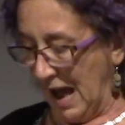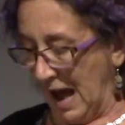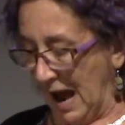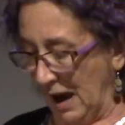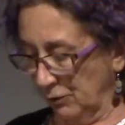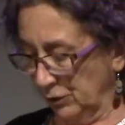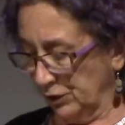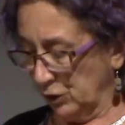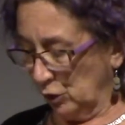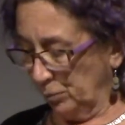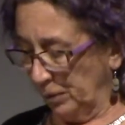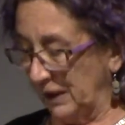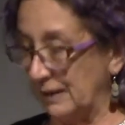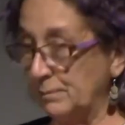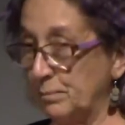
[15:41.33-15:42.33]

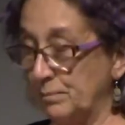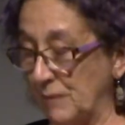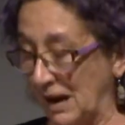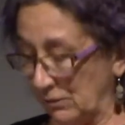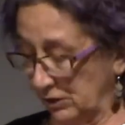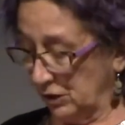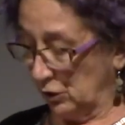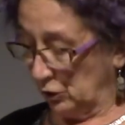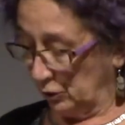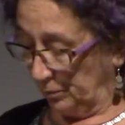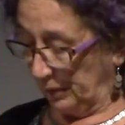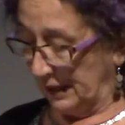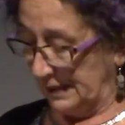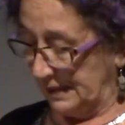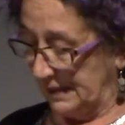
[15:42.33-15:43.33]
Aristotle, Aristotle
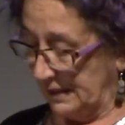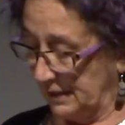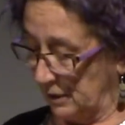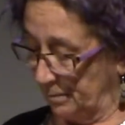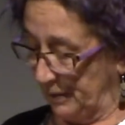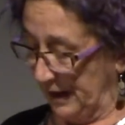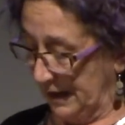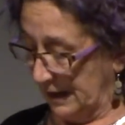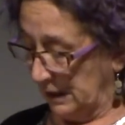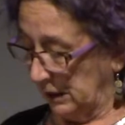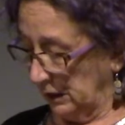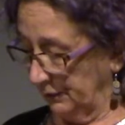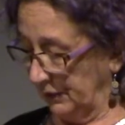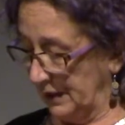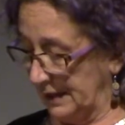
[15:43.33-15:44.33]
places the pinnacle
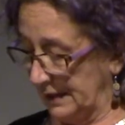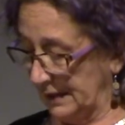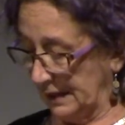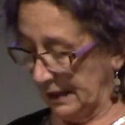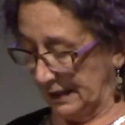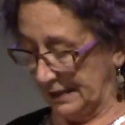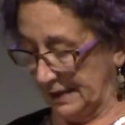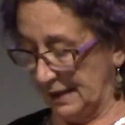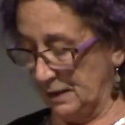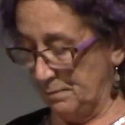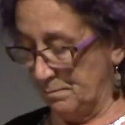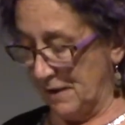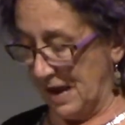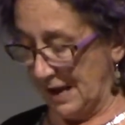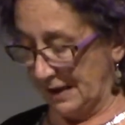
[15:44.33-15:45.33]
of the intellect in
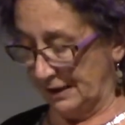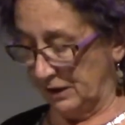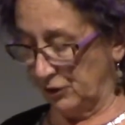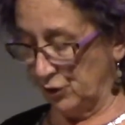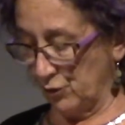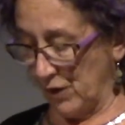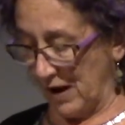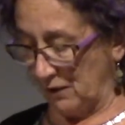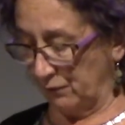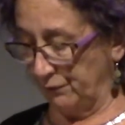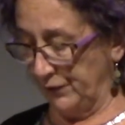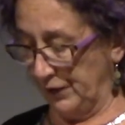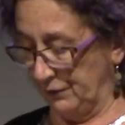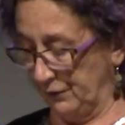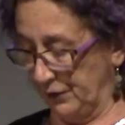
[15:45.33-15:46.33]
men at around
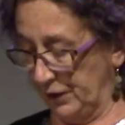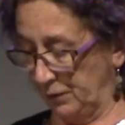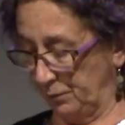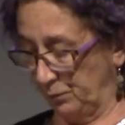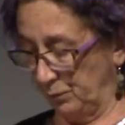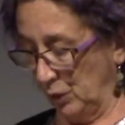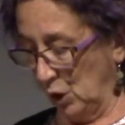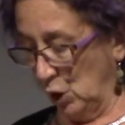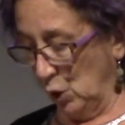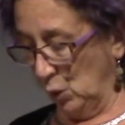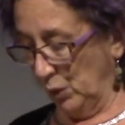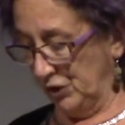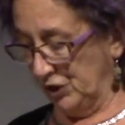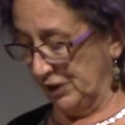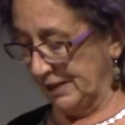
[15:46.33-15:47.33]
50,
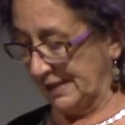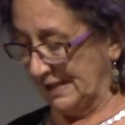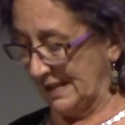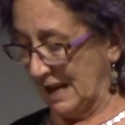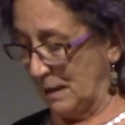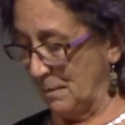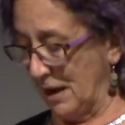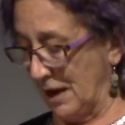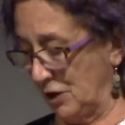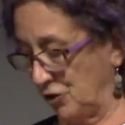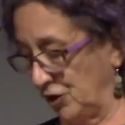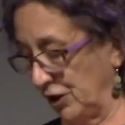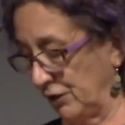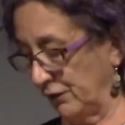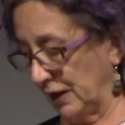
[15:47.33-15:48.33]
which is the same age
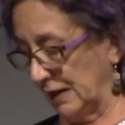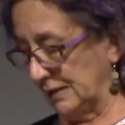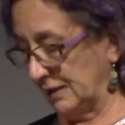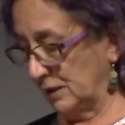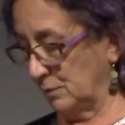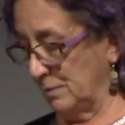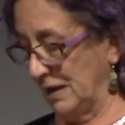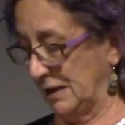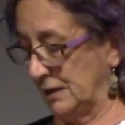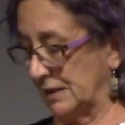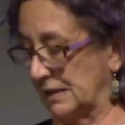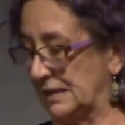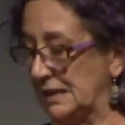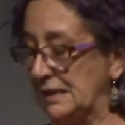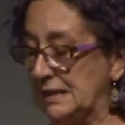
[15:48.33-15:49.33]
he advises men to
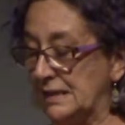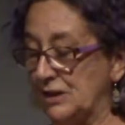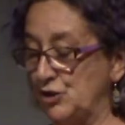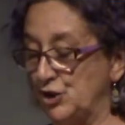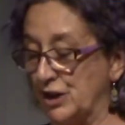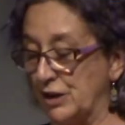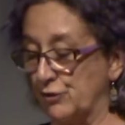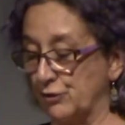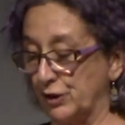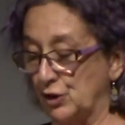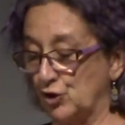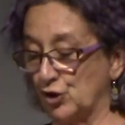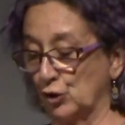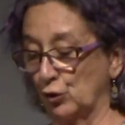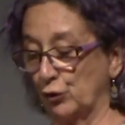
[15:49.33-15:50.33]
cease engendering
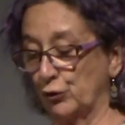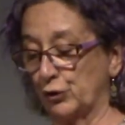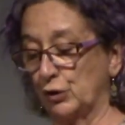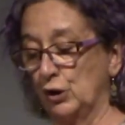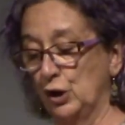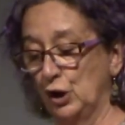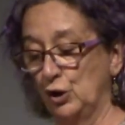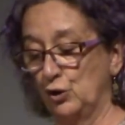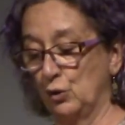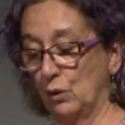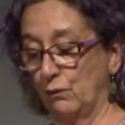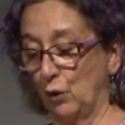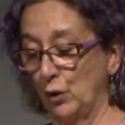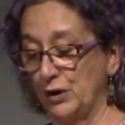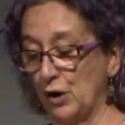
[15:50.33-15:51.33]
children to
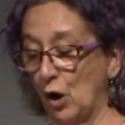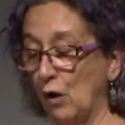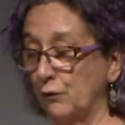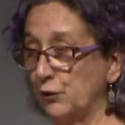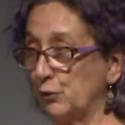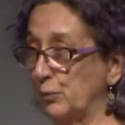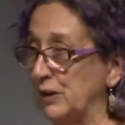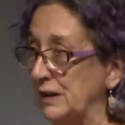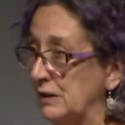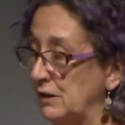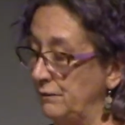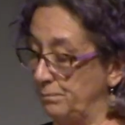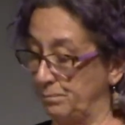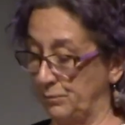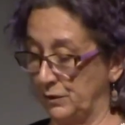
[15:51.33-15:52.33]
avoid offspring
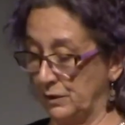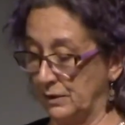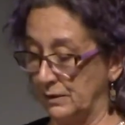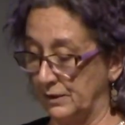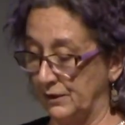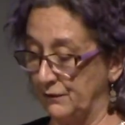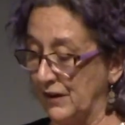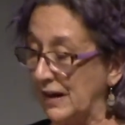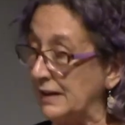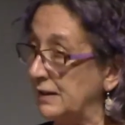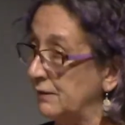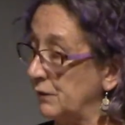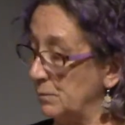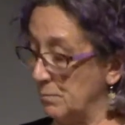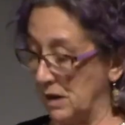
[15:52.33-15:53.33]
de
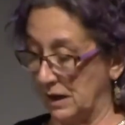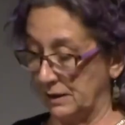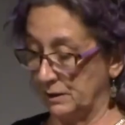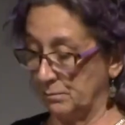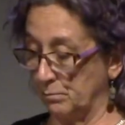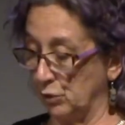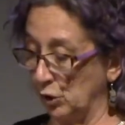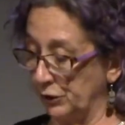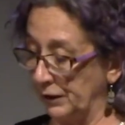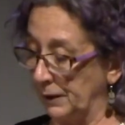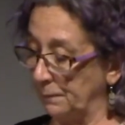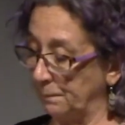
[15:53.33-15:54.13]
defective in mind and body.